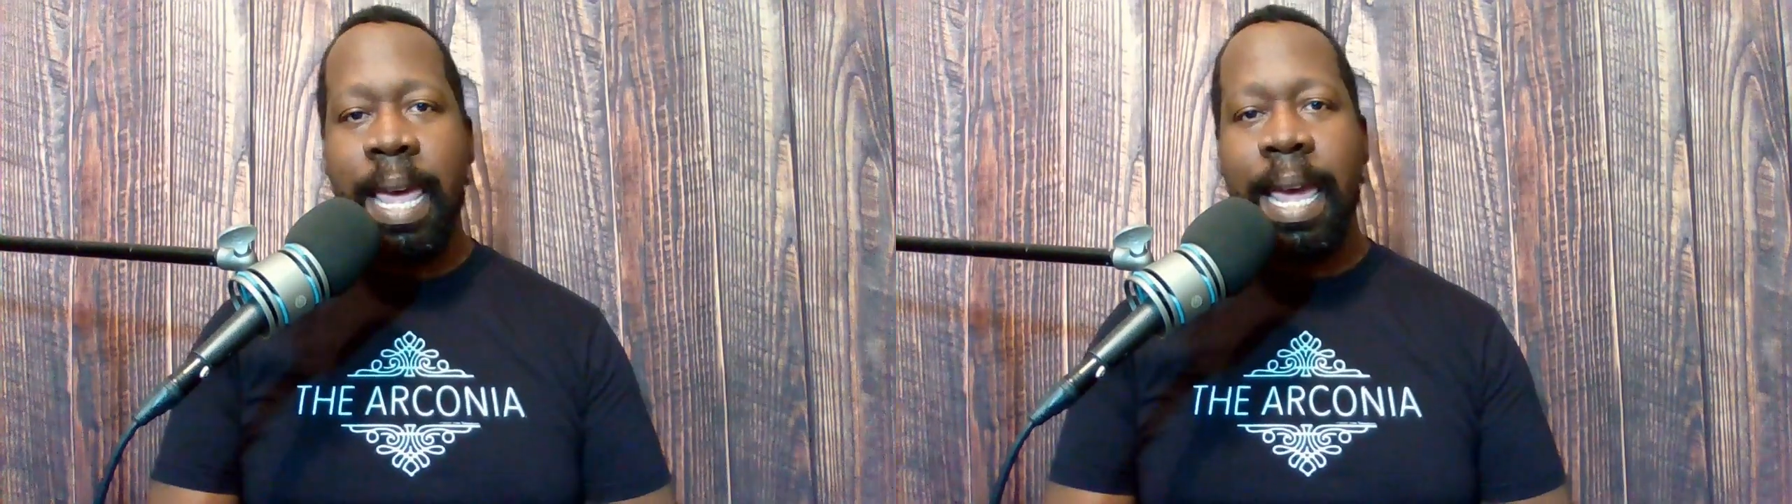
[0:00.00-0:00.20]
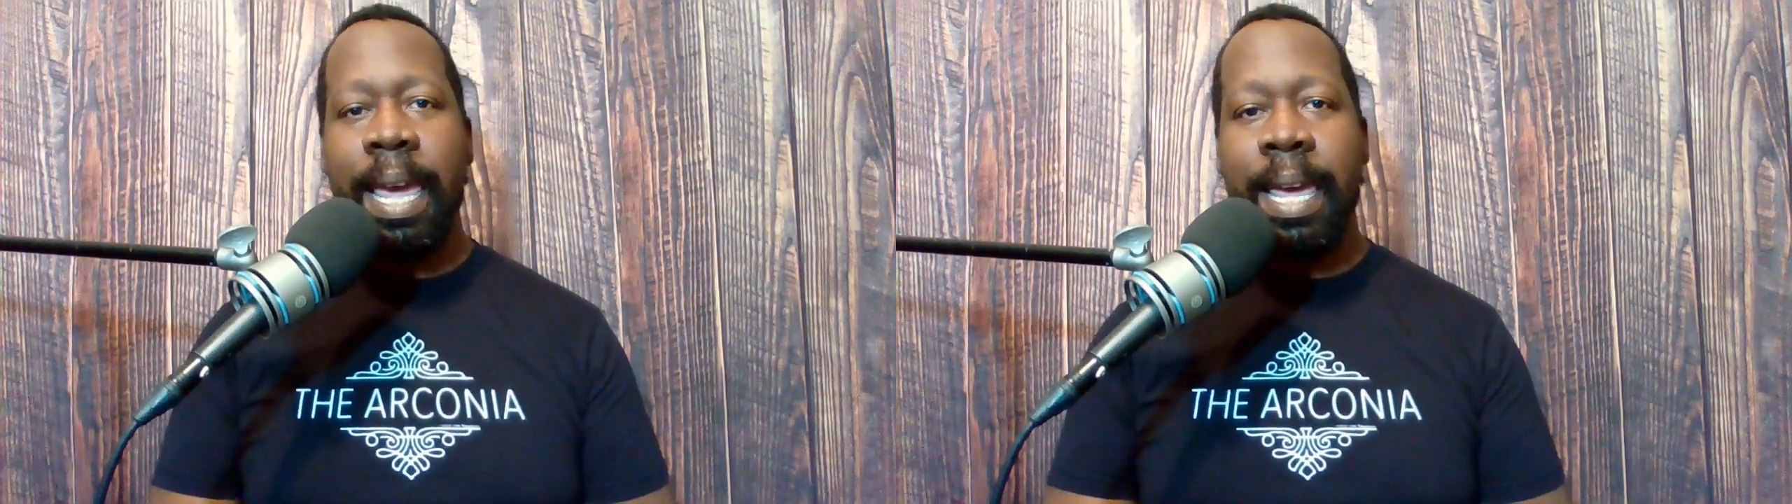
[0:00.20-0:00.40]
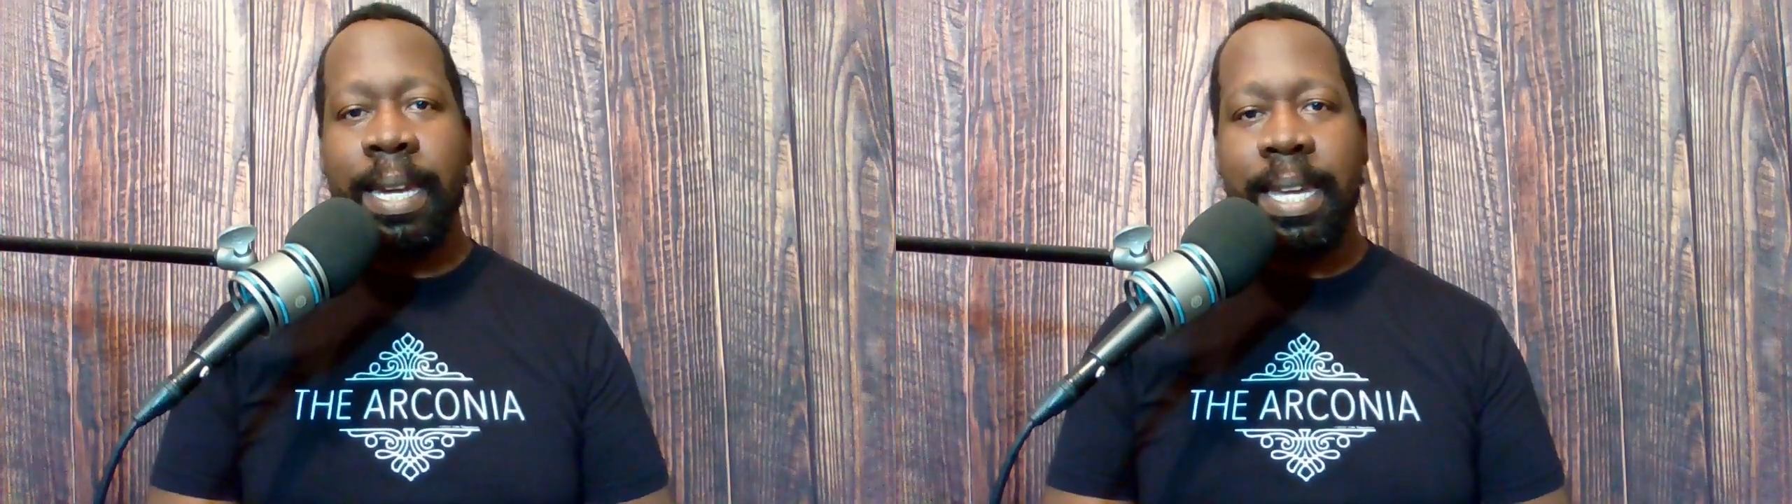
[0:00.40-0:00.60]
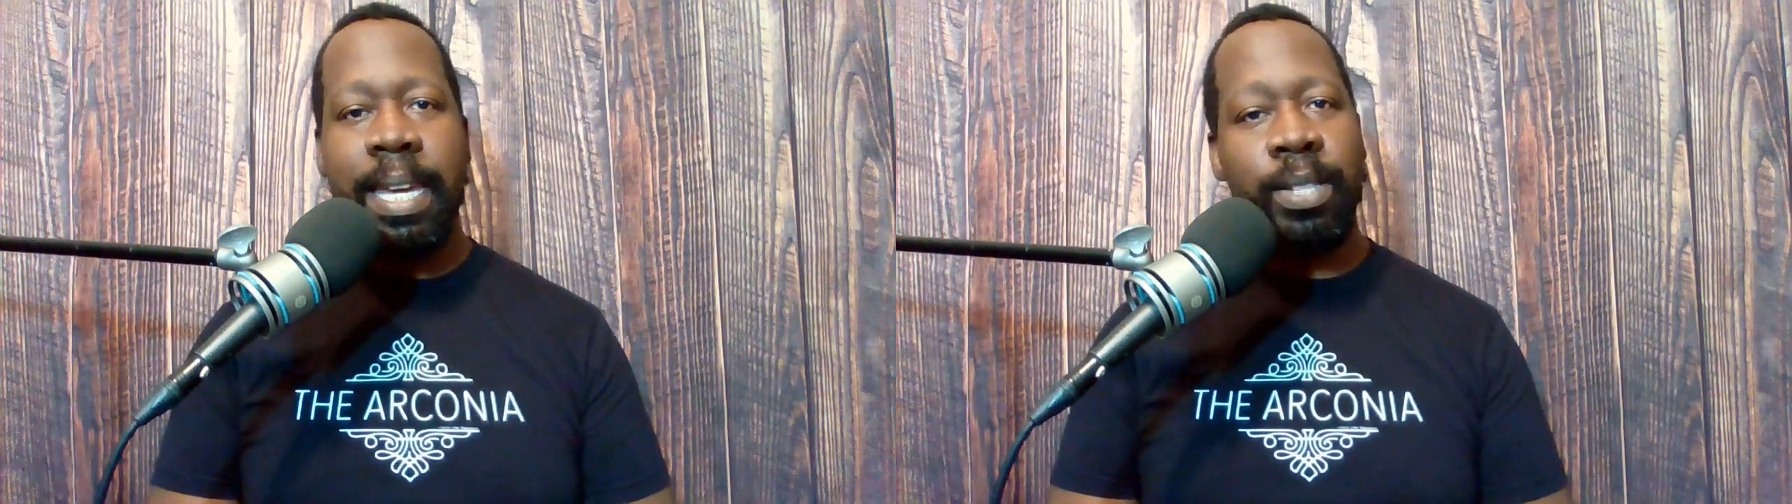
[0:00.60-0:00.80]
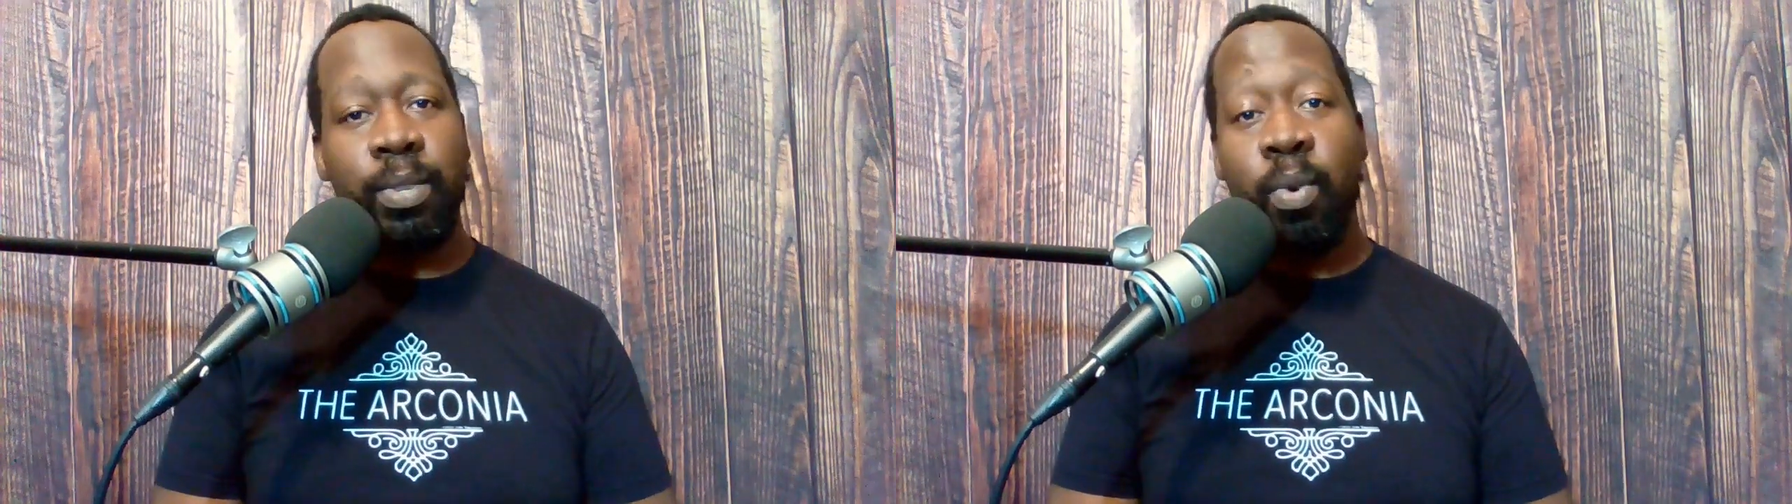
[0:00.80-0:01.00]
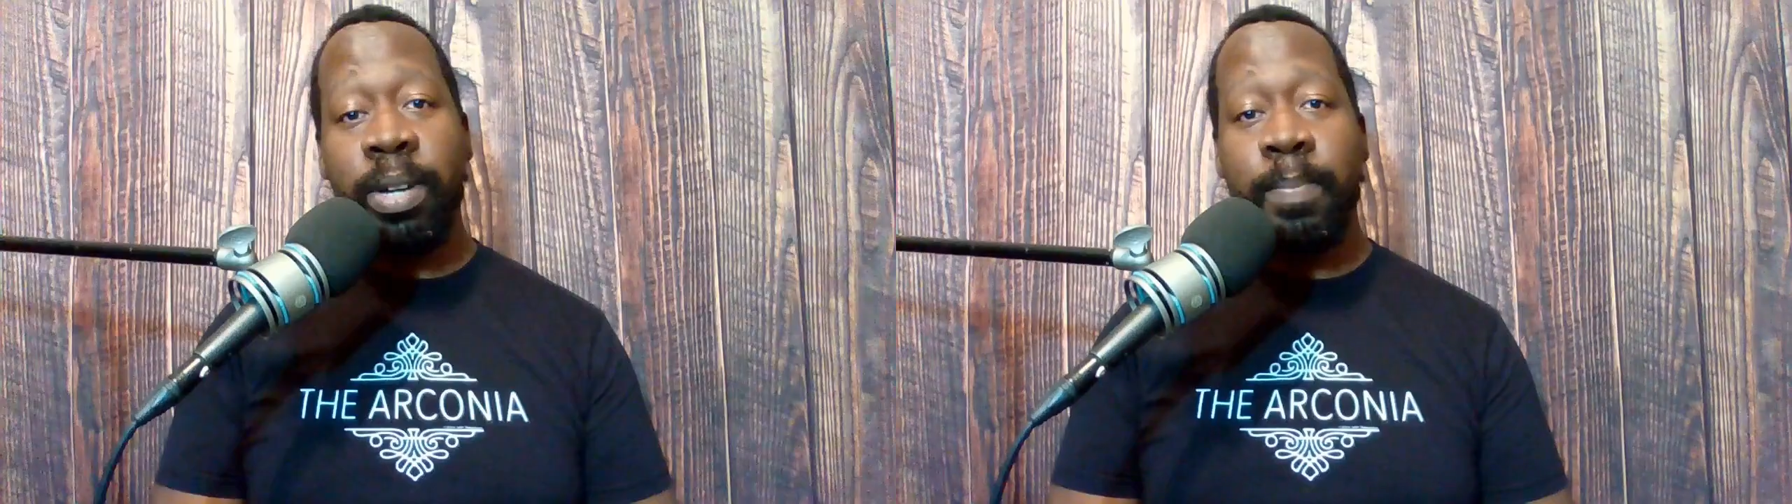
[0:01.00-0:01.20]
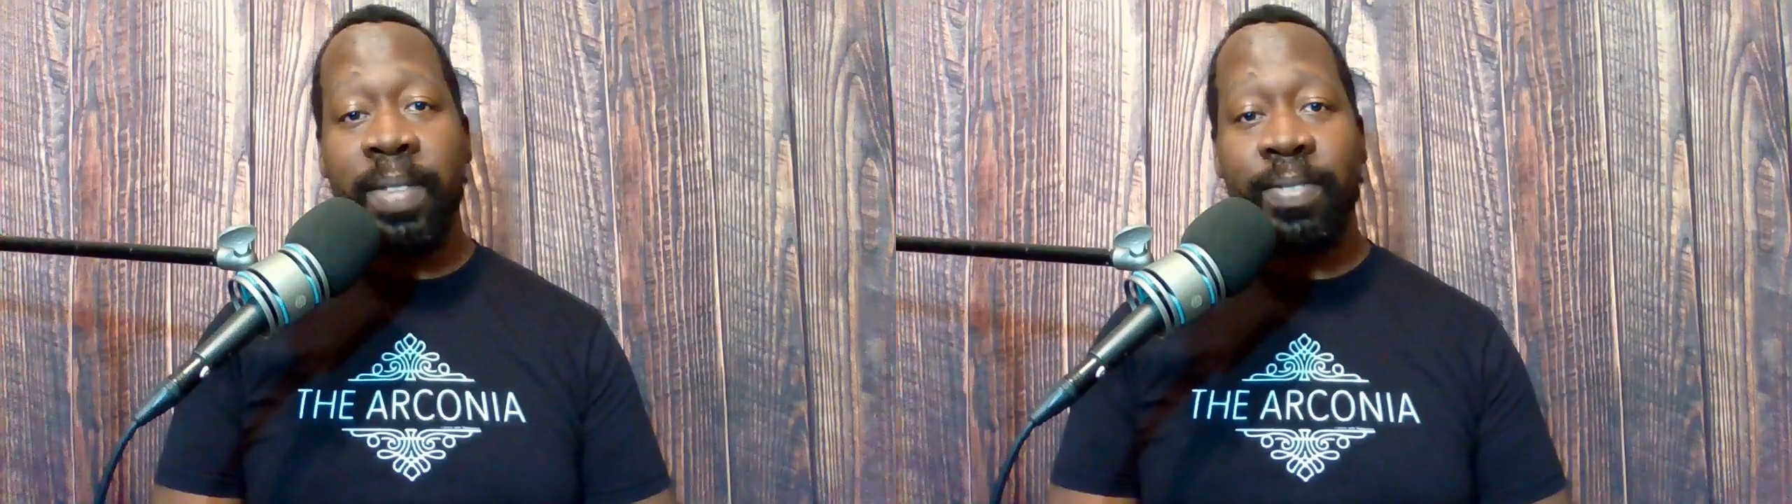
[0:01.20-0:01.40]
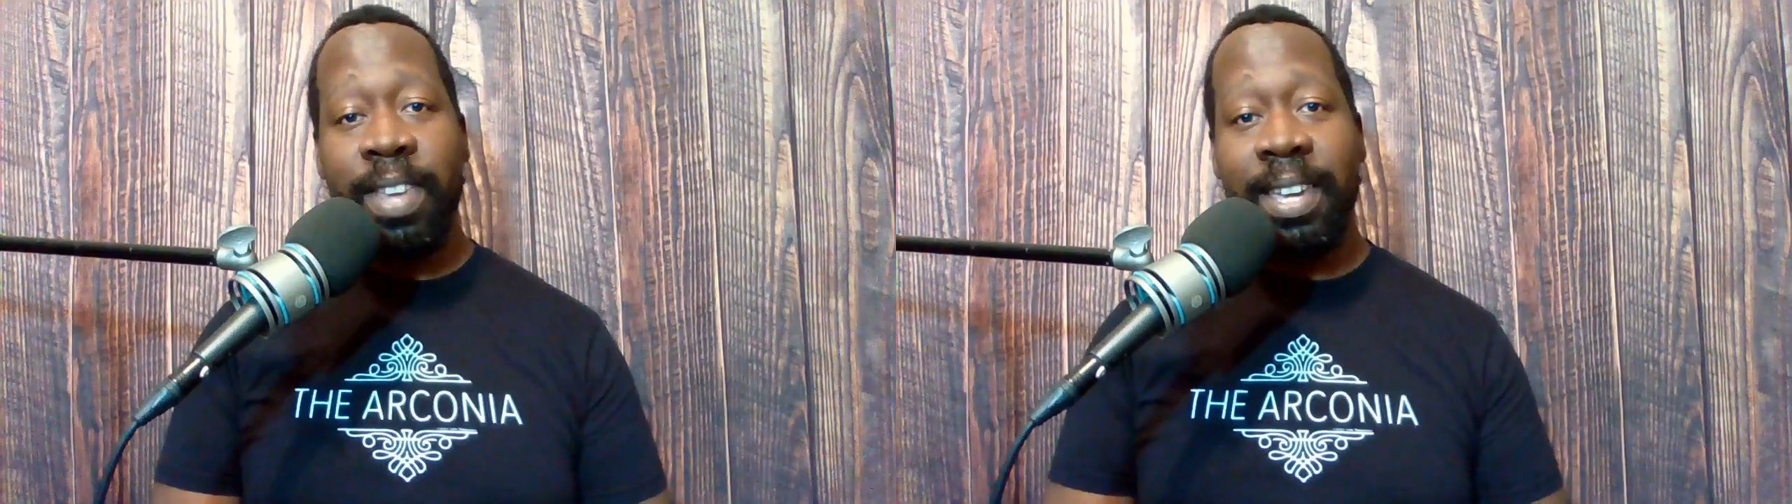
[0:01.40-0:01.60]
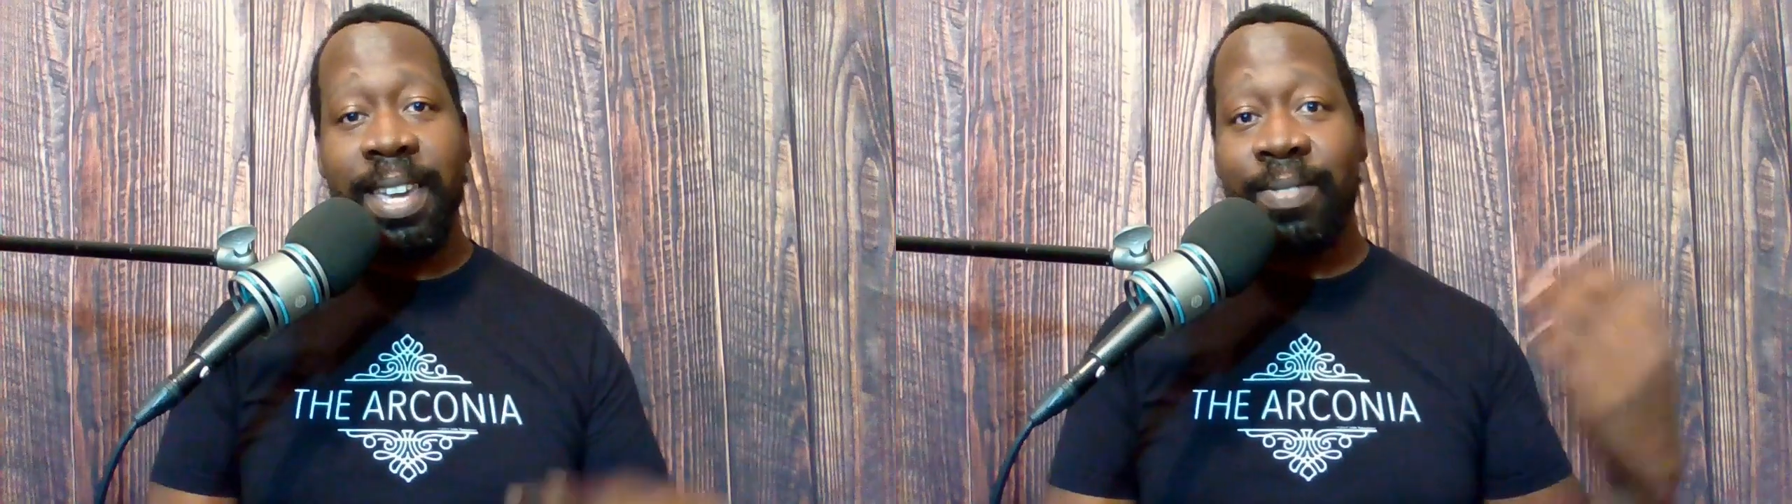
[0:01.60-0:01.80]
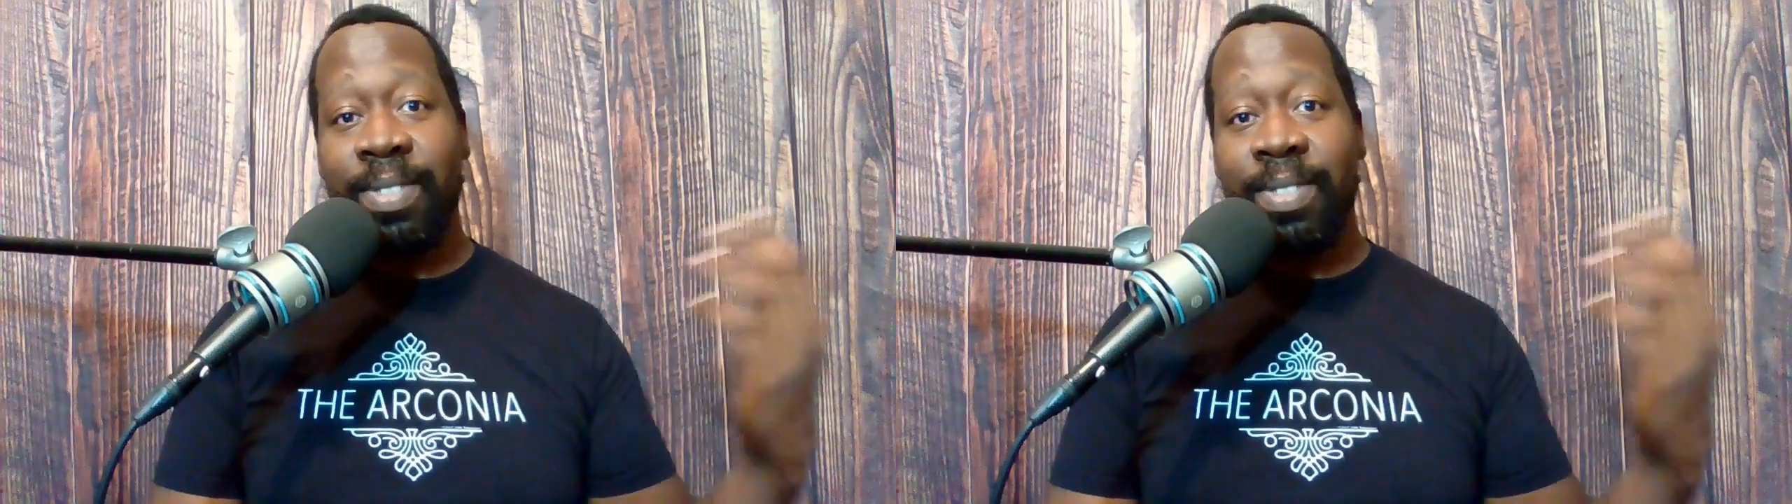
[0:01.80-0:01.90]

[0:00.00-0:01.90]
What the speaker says: and he's going to be thinking,